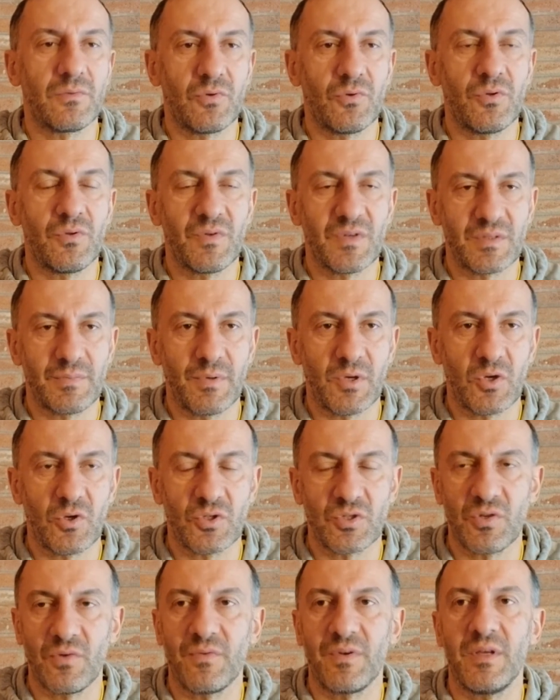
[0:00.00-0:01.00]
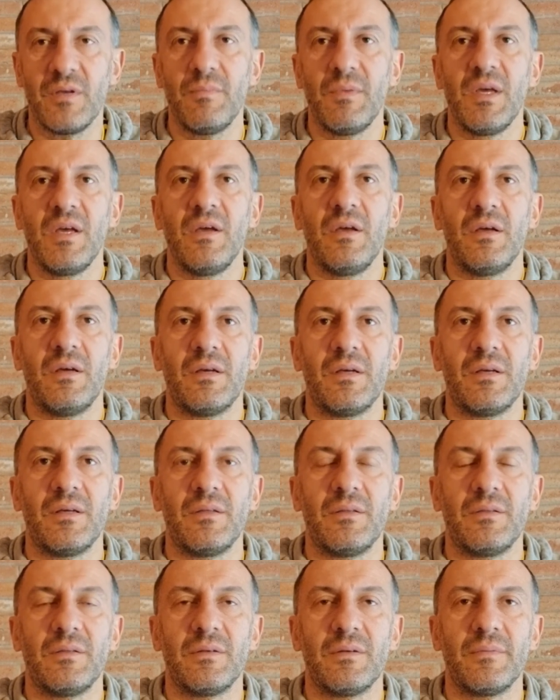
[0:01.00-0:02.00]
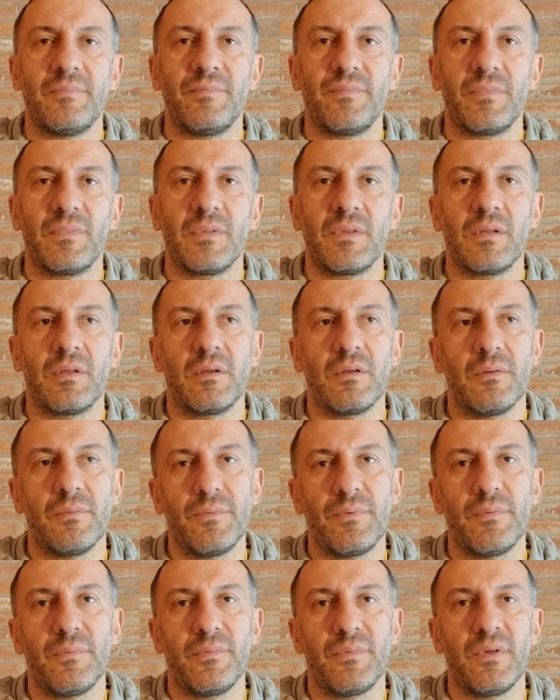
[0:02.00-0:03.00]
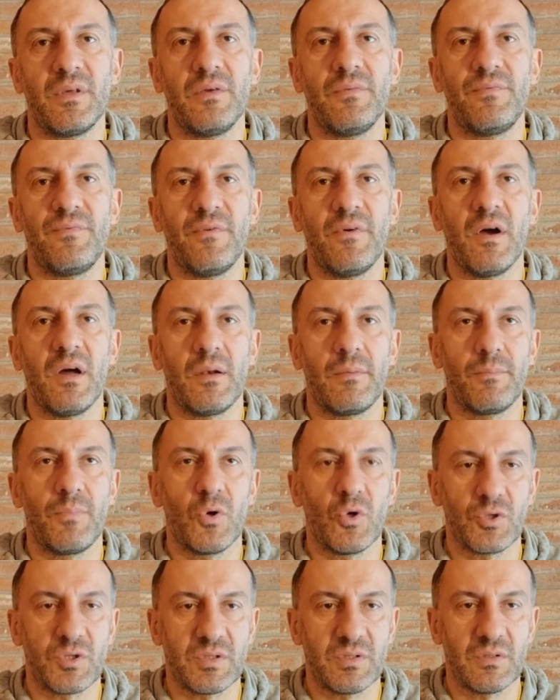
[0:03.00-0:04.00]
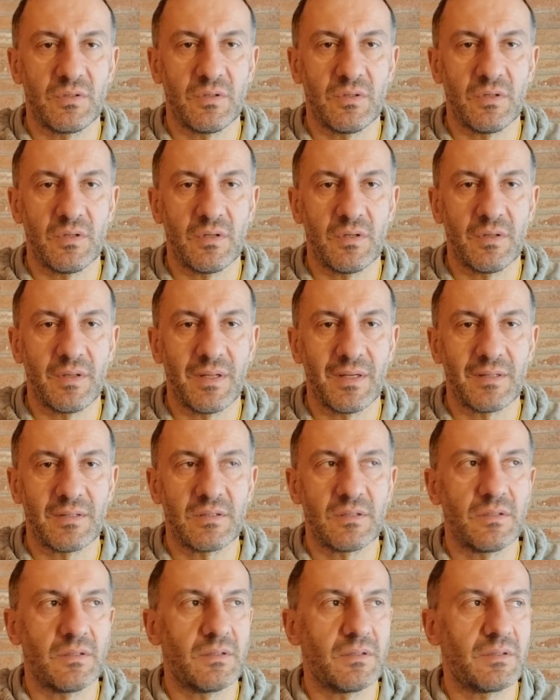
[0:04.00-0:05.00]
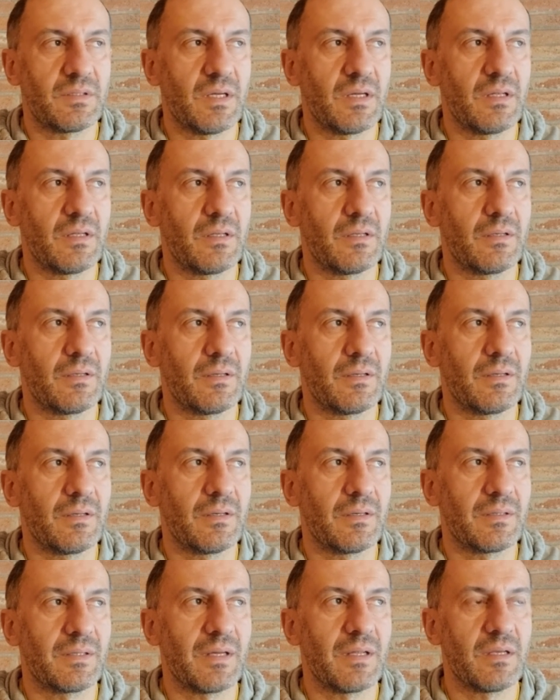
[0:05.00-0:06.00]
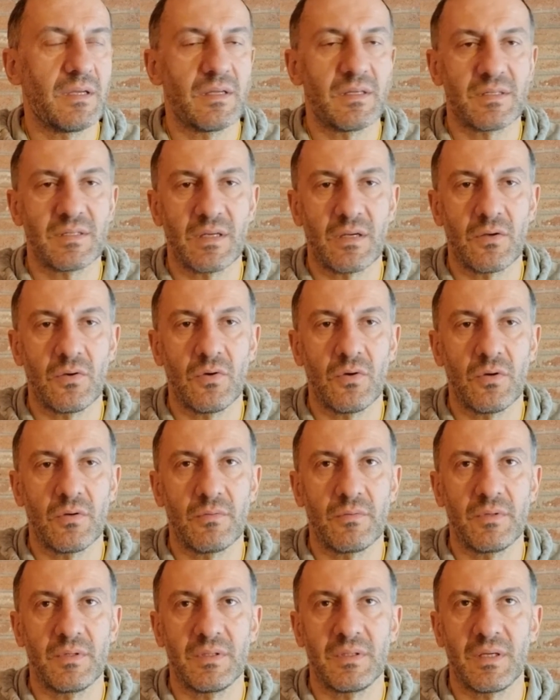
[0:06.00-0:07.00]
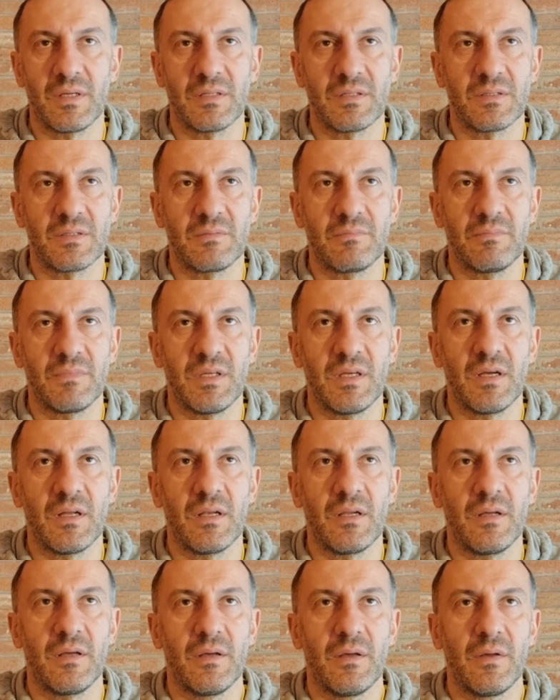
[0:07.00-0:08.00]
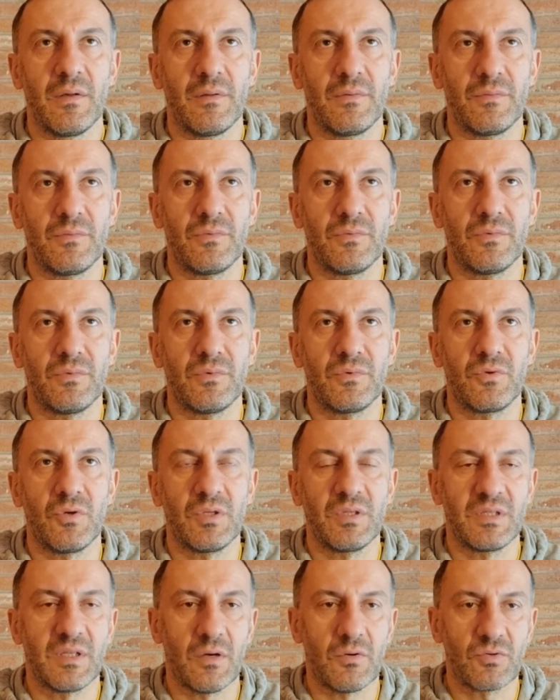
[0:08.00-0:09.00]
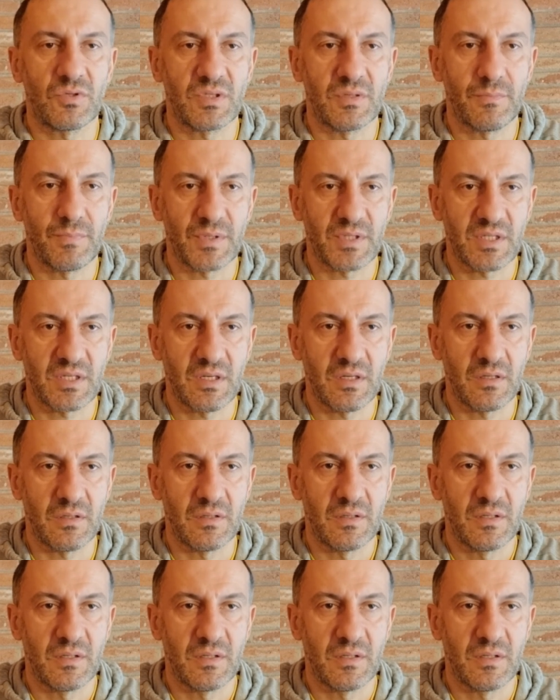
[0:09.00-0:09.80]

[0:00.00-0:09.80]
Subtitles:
To invest because of him, and if one bought that 10 years ago, it has nearly 20,000%